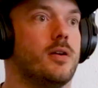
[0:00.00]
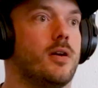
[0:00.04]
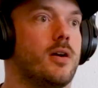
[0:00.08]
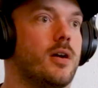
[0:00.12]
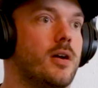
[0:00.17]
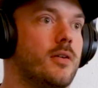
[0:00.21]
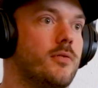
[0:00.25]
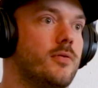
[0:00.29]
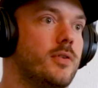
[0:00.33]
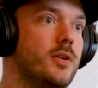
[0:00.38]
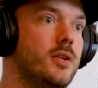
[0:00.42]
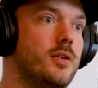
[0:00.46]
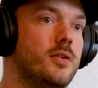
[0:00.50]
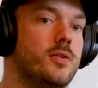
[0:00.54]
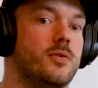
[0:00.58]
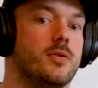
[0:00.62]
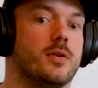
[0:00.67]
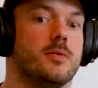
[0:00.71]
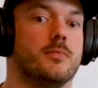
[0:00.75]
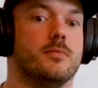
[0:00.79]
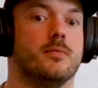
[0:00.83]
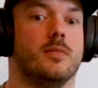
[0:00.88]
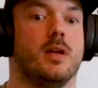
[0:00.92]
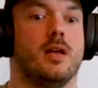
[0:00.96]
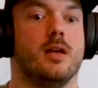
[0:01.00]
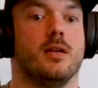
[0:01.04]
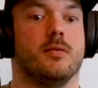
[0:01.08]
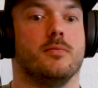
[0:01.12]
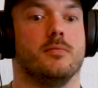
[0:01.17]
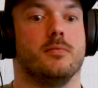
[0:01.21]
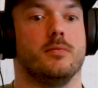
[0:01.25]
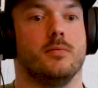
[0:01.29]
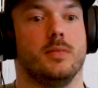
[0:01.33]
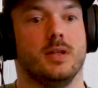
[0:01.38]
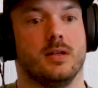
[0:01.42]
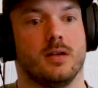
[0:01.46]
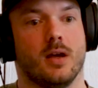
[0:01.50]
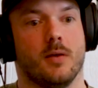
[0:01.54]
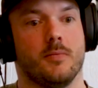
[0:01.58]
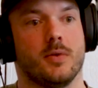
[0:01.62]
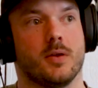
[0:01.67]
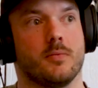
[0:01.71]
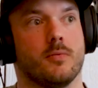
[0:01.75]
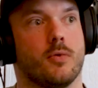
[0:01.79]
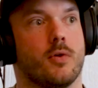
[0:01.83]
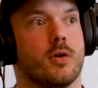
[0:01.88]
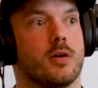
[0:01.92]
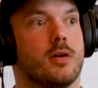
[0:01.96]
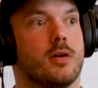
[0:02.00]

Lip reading: hard for you and becoming more